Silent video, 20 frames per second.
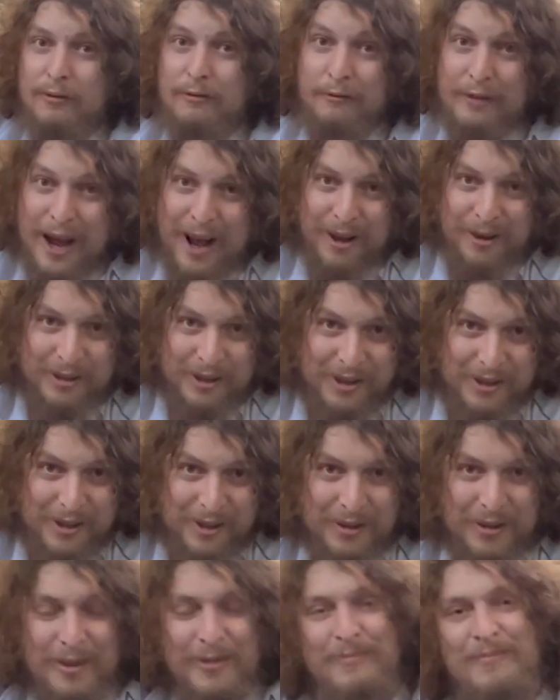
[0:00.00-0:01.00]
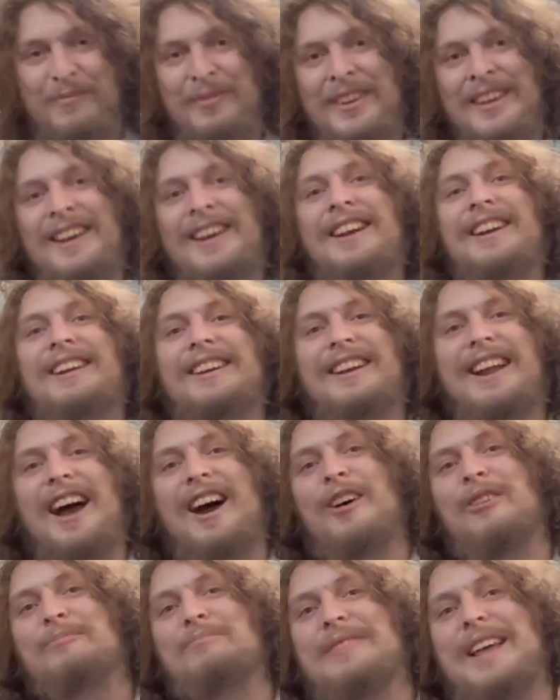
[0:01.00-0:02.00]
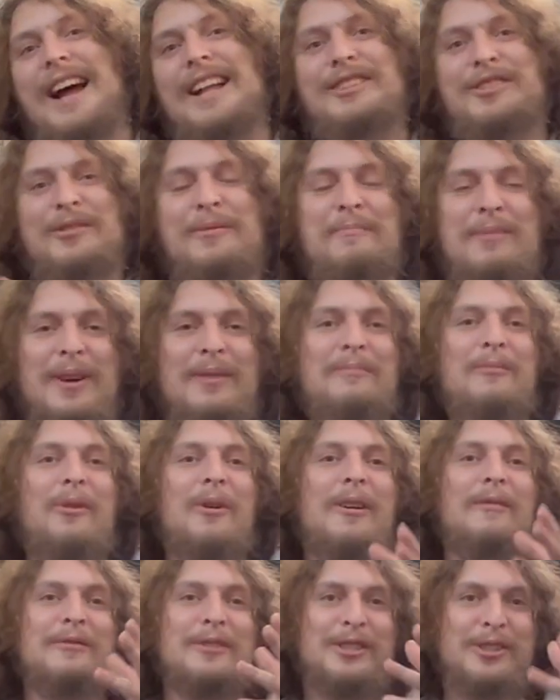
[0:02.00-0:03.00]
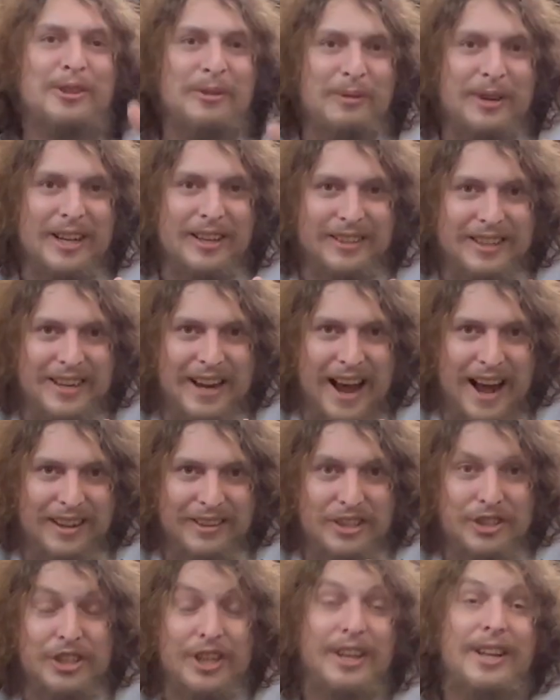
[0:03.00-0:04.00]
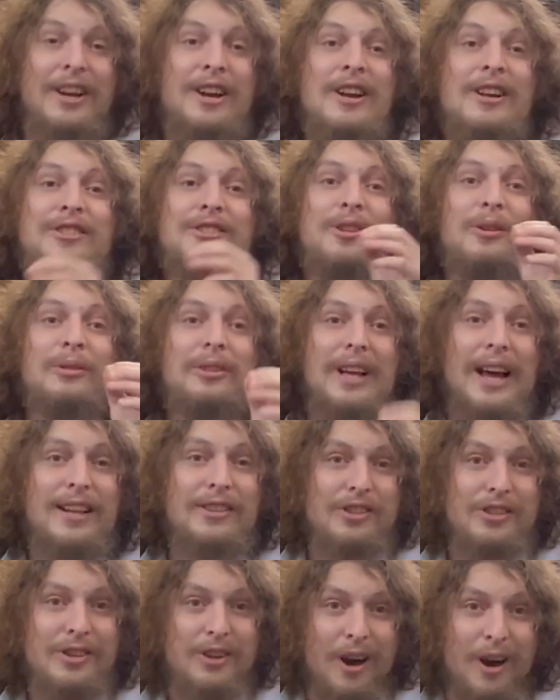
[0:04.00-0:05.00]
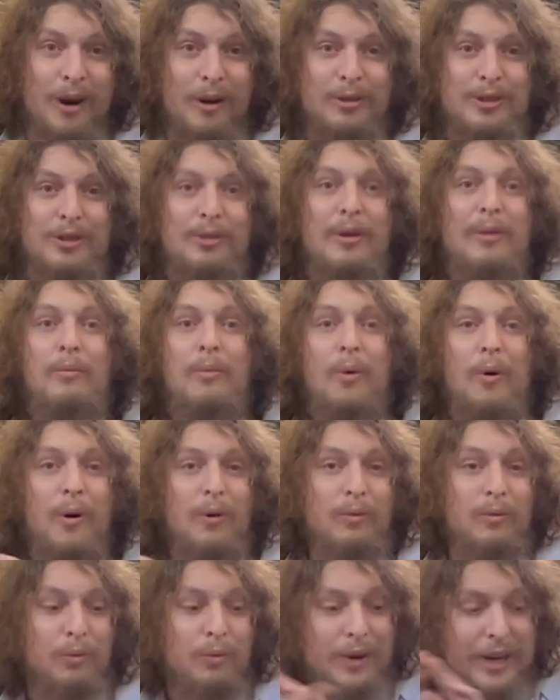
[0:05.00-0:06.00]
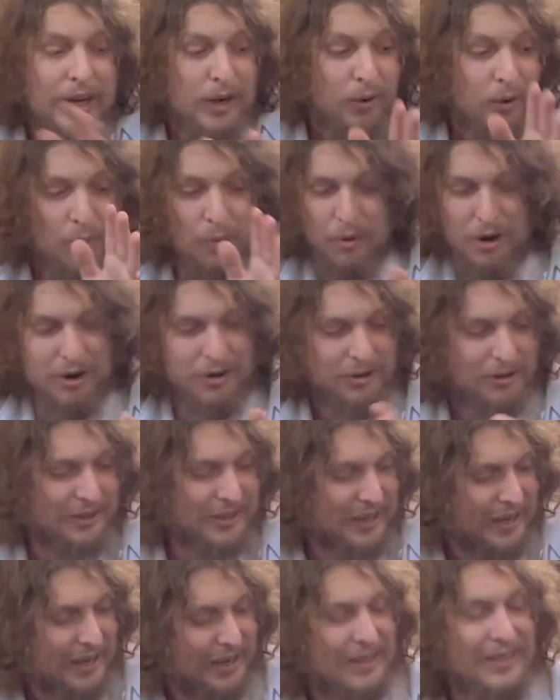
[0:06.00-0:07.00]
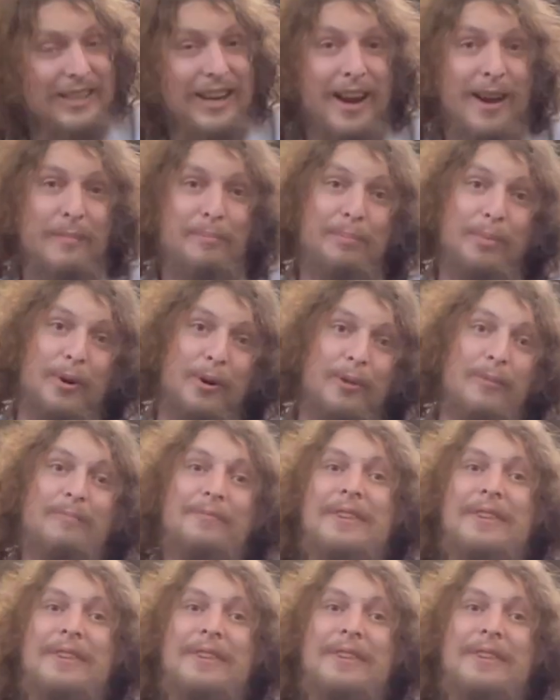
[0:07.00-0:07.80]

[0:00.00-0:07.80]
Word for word: value. Now, that's a bit more of a surreal analogy, so let's go to a more real-world example.